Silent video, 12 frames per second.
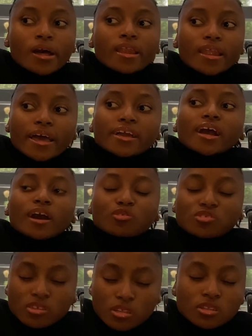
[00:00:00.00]
Like I
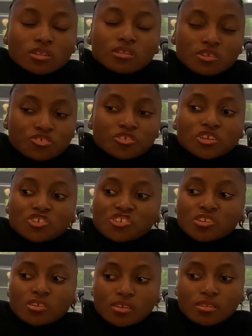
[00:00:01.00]
would literally
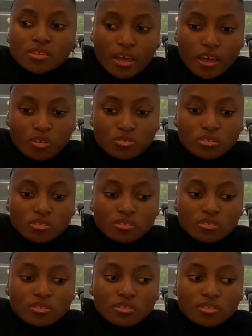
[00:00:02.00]
just sit down
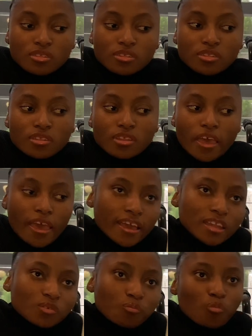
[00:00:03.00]

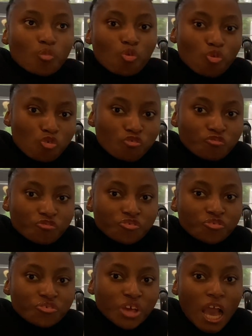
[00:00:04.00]
and move,
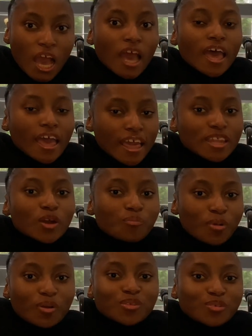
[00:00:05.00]
and a
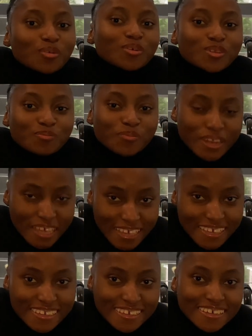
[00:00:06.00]
bone would break.
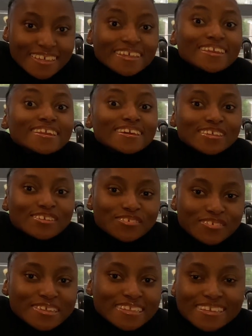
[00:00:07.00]

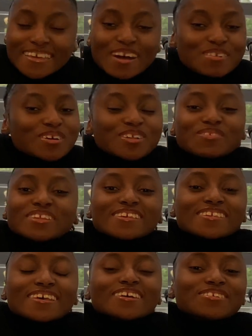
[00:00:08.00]
Literally, I'm not even
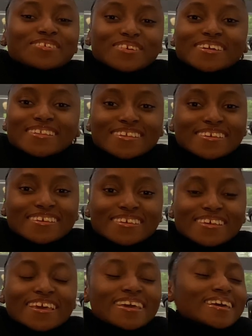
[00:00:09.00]

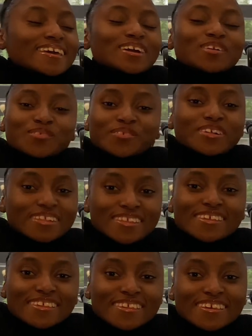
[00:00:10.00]
exaggerating. Google
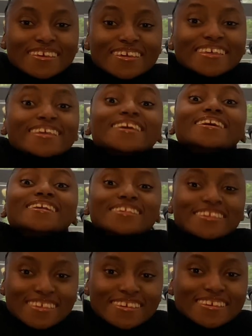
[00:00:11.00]
was saying me,
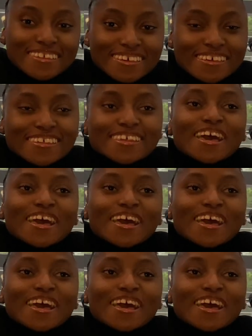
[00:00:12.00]
it's serious.